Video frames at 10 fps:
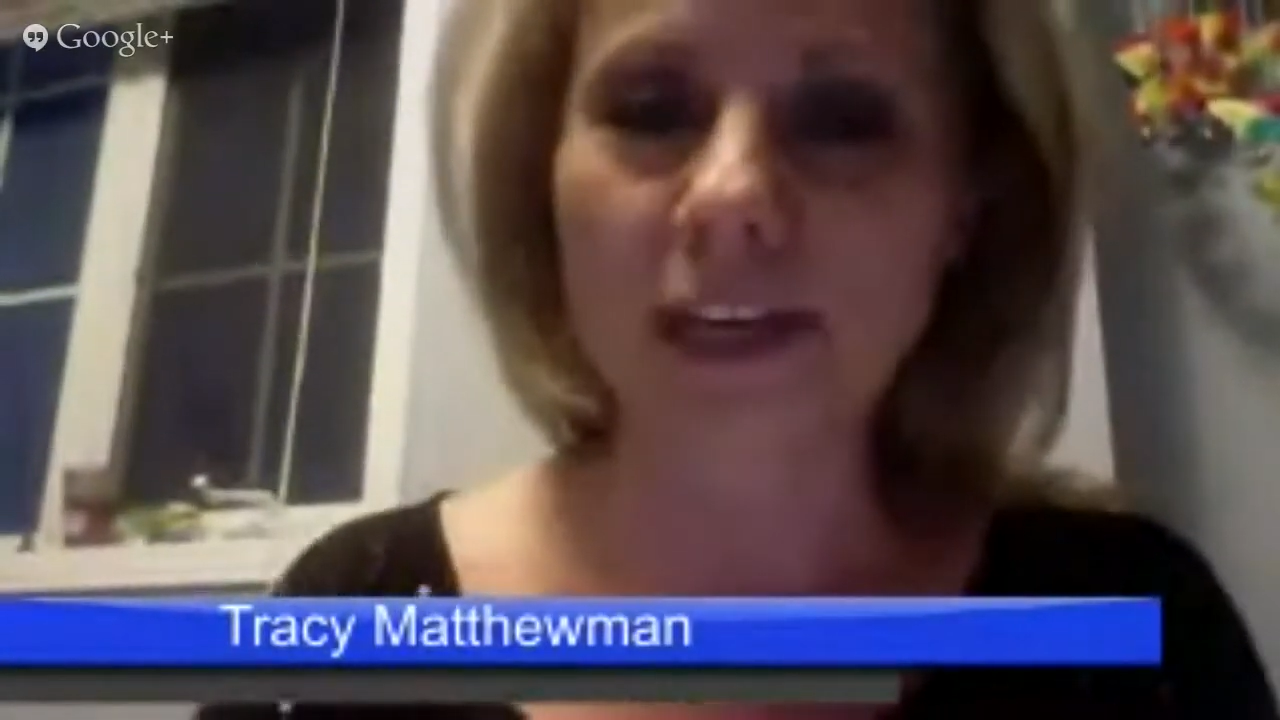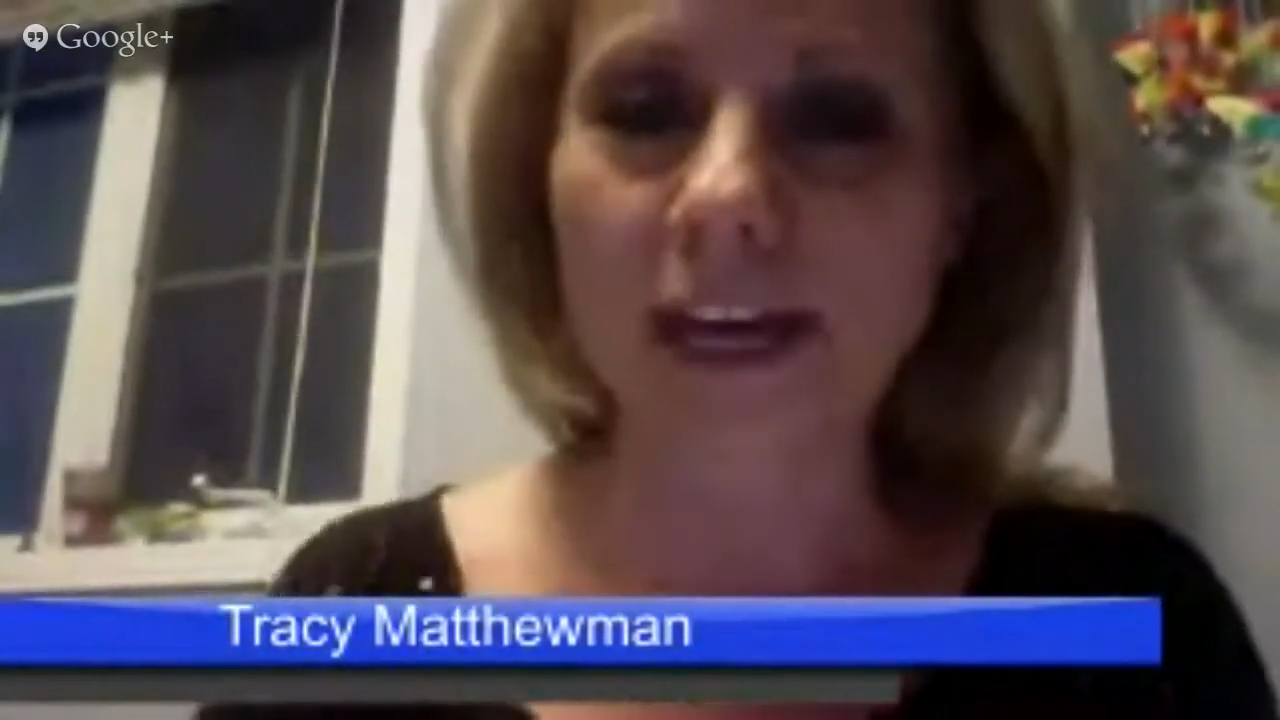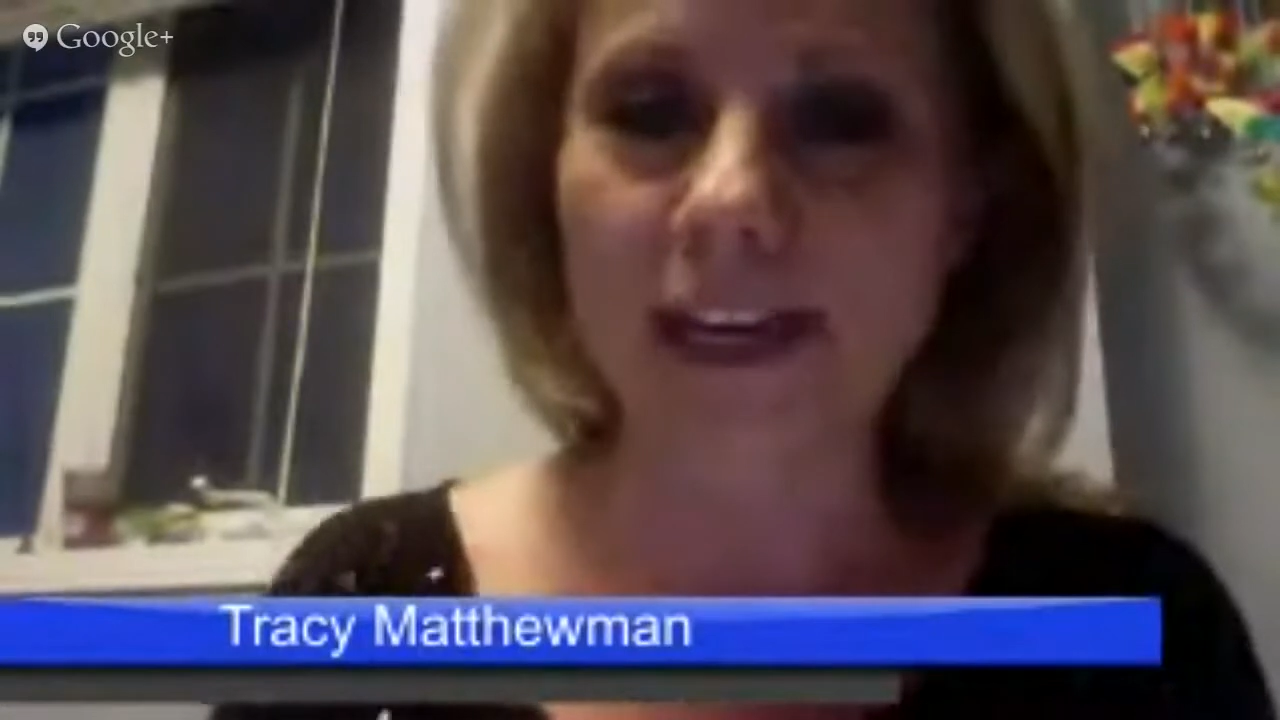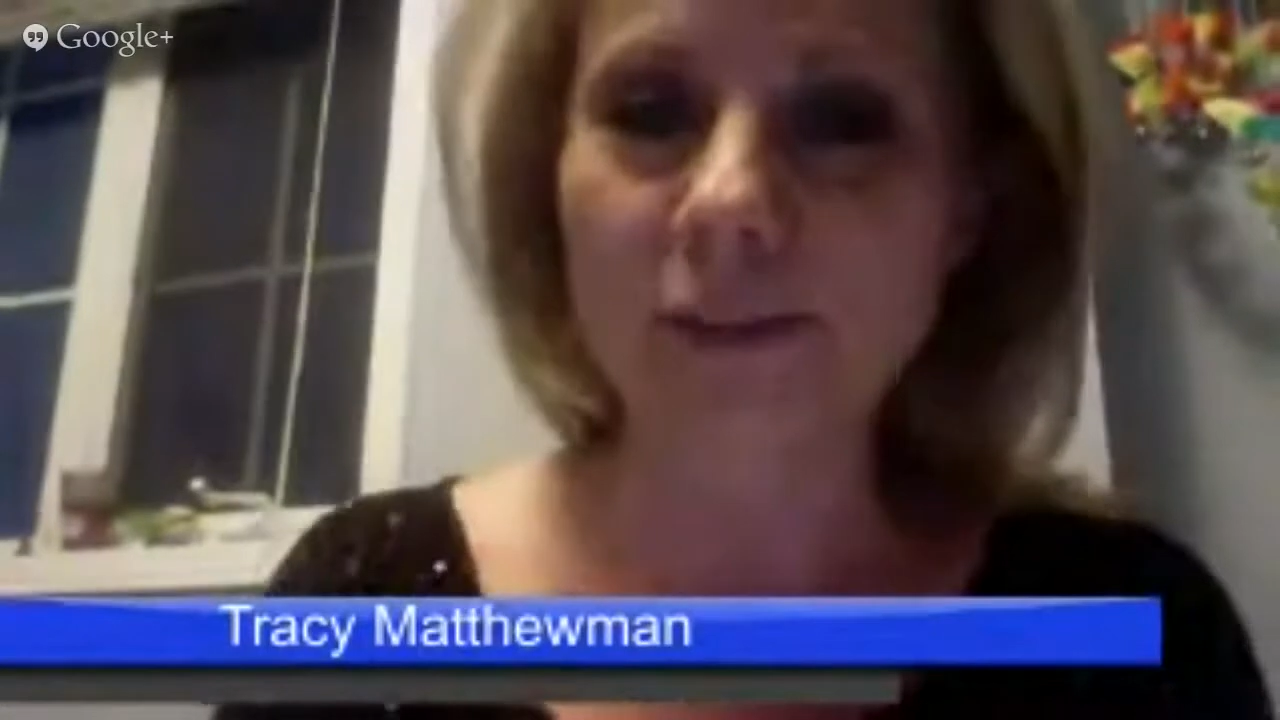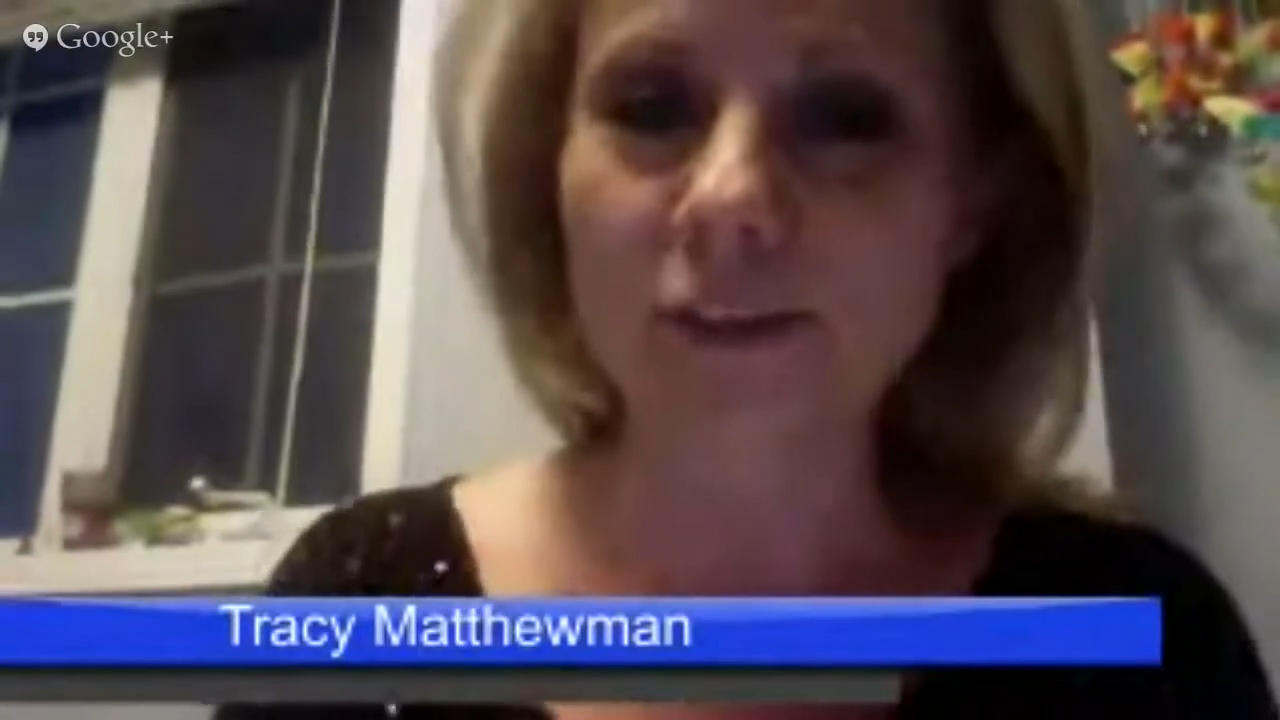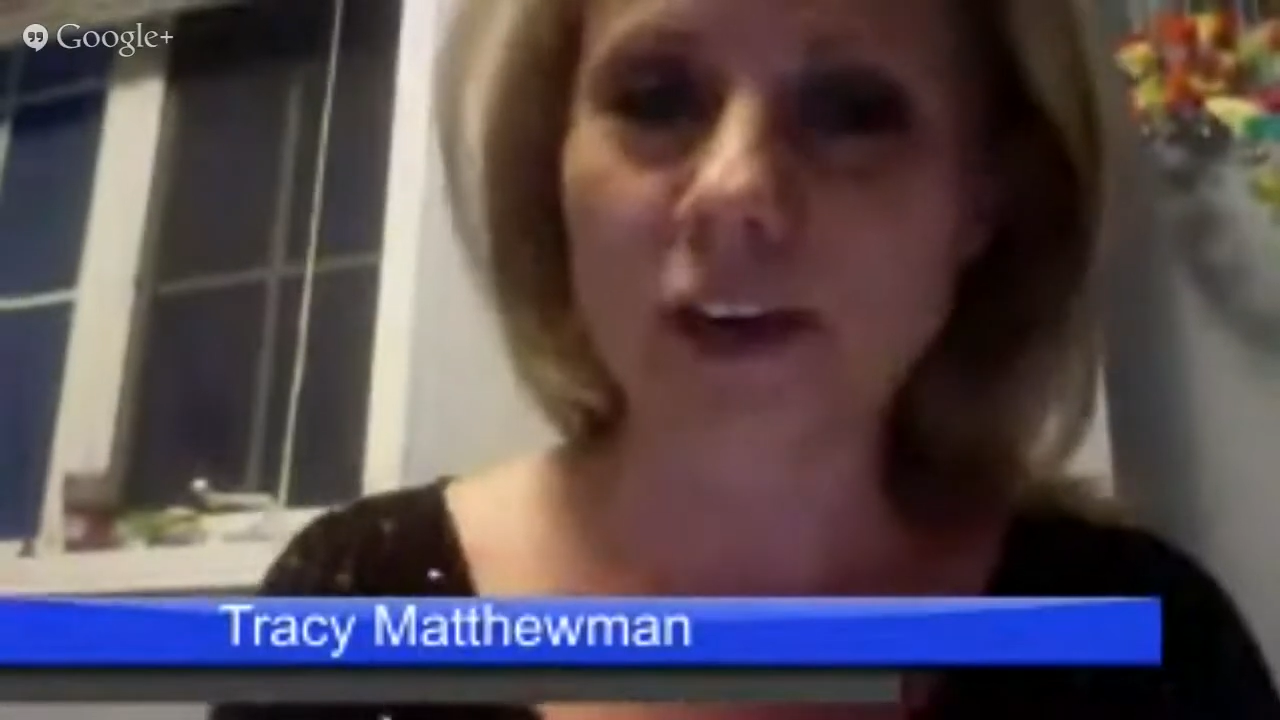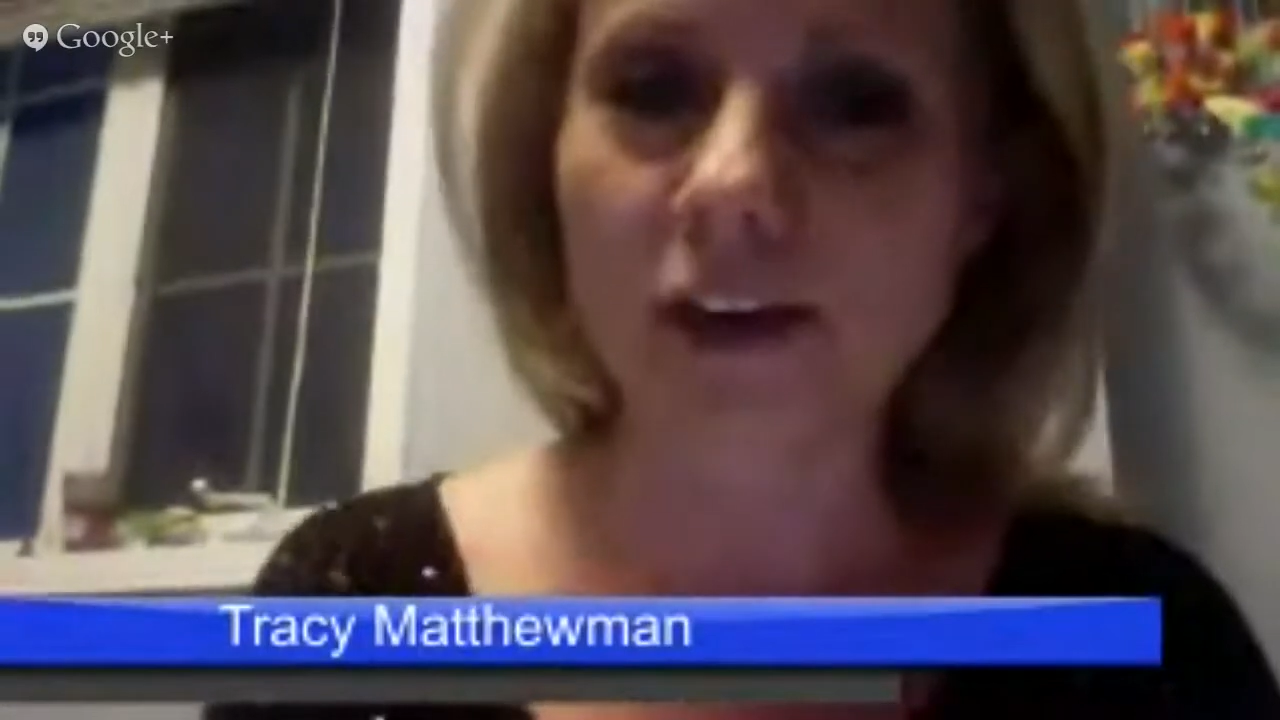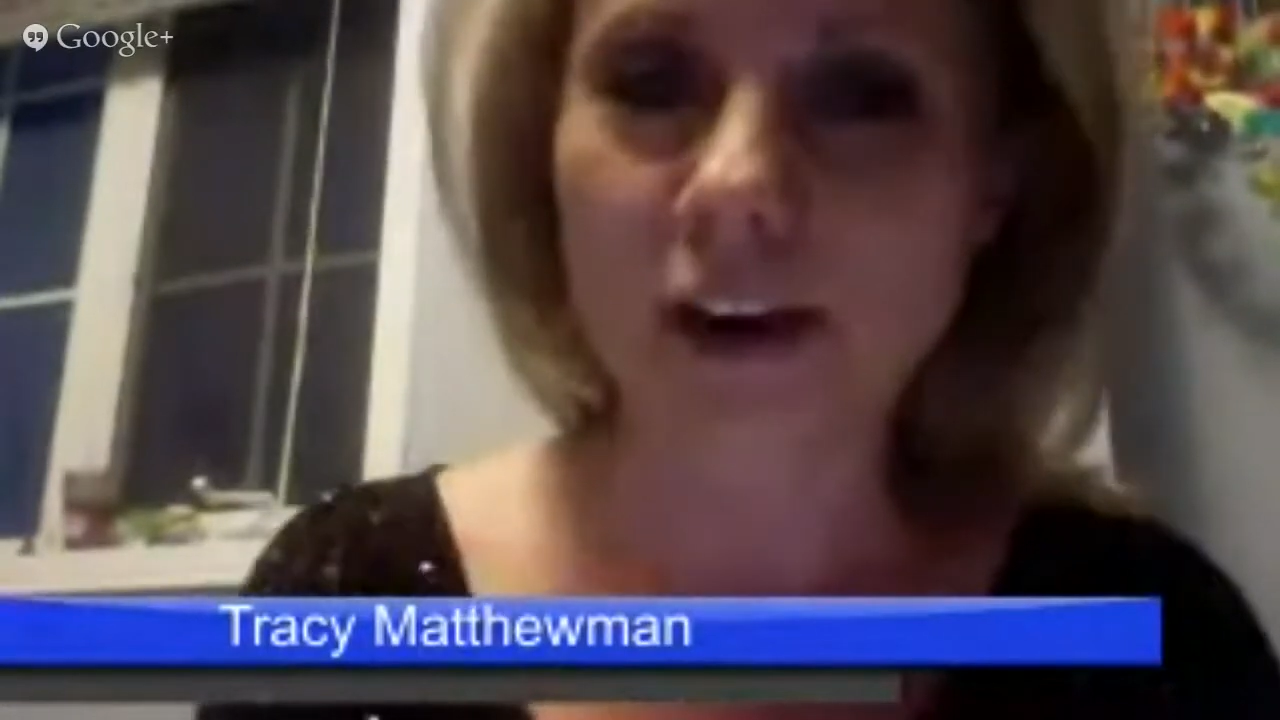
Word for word: hangout dot